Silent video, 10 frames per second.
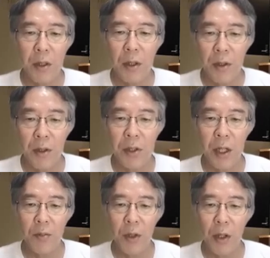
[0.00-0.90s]
in the
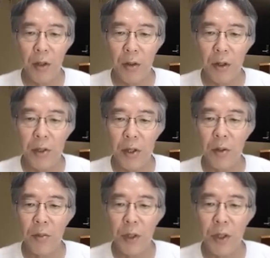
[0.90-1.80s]
same year is a
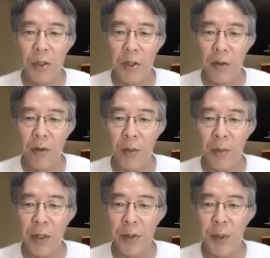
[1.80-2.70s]
complete theory
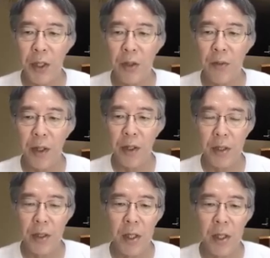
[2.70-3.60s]
of SPT
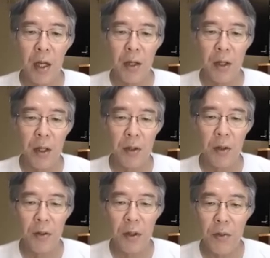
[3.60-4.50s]
phases that
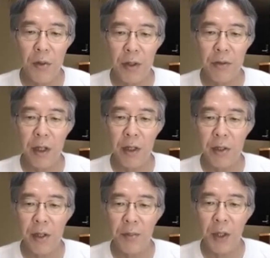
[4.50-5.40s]
only
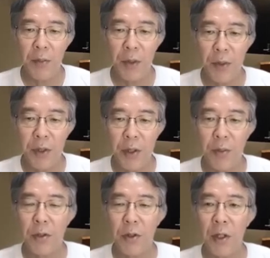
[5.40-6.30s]
requires a minimum
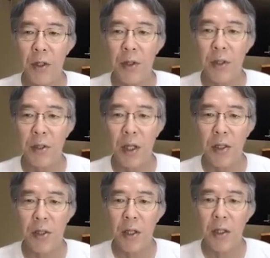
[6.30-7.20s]
symmetry. In this
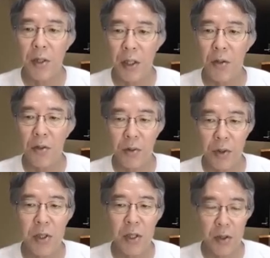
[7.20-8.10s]
case, Z2
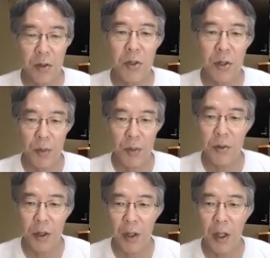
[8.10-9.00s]
cross Z2
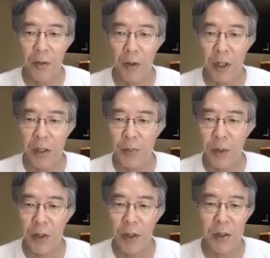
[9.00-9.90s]
symmetry. I will
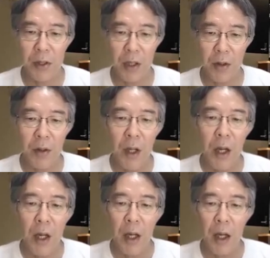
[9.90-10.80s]
explain this later.
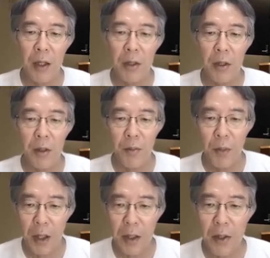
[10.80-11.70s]
And
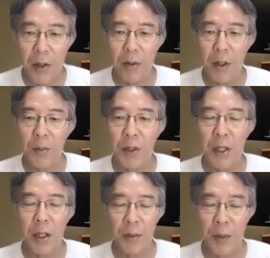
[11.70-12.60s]
my theorem
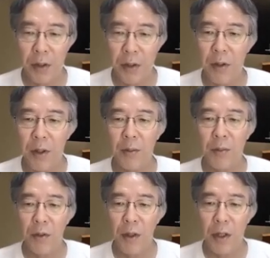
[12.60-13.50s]
is elementary,
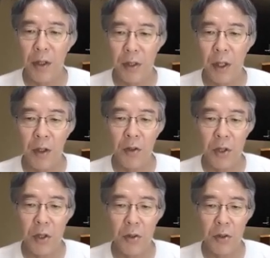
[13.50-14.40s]
very easy. And
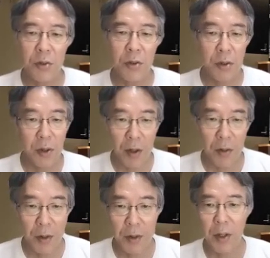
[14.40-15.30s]
Yoshiko's
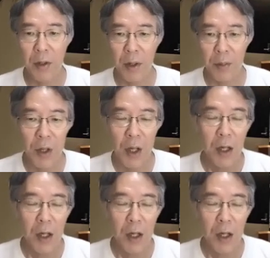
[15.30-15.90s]
theorem